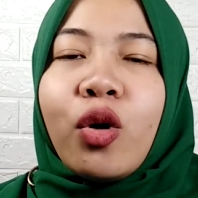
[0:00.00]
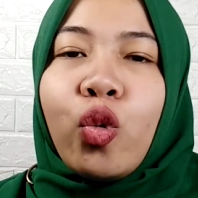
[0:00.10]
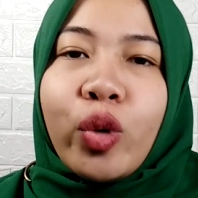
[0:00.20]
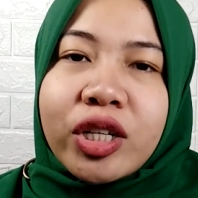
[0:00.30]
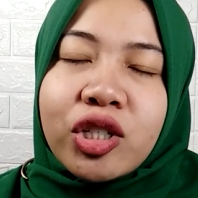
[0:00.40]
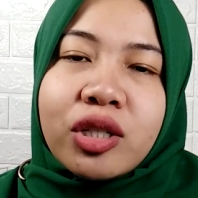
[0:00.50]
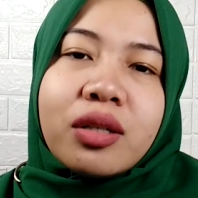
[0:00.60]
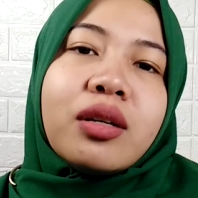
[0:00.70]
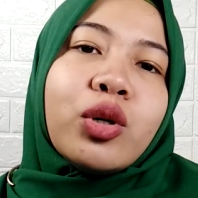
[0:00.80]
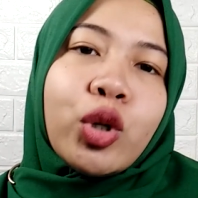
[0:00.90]
which
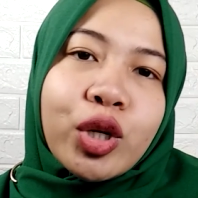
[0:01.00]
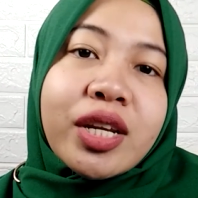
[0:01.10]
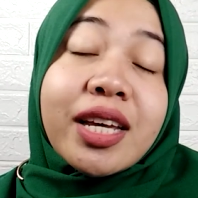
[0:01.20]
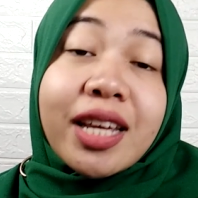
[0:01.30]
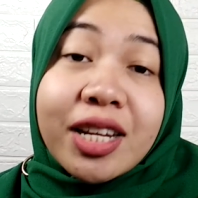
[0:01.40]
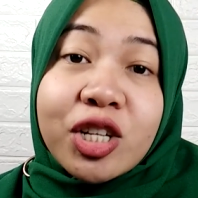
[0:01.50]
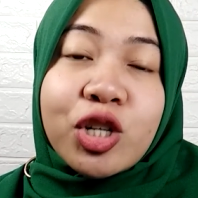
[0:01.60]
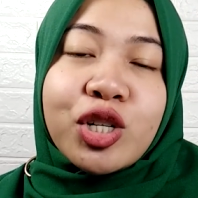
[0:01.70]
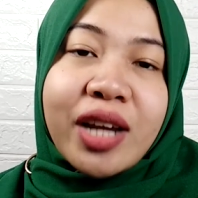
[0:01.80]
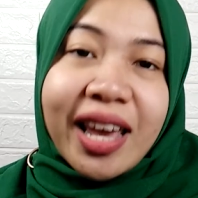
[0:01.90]
could
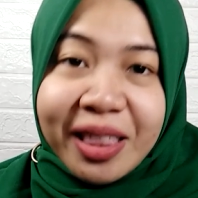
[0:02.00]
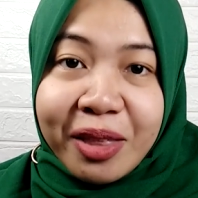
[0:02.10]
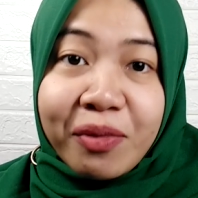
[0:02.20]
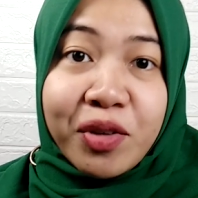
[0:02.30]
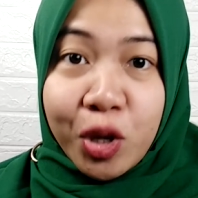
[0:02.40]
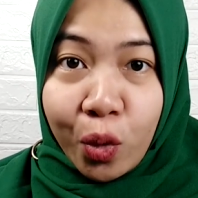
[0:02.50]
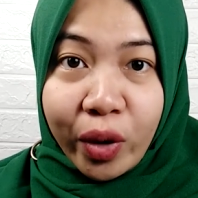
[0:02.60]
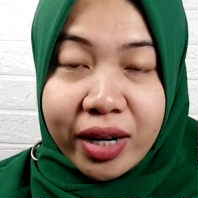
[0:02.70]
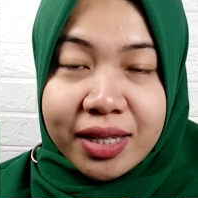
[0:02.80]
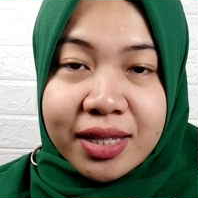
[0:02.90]
entertain the
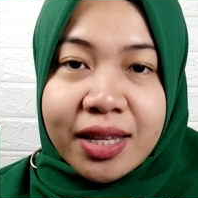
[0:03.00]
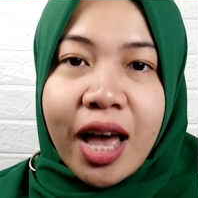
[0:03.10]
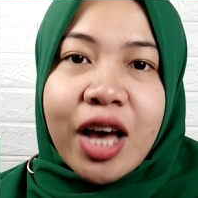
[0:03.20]
viewers.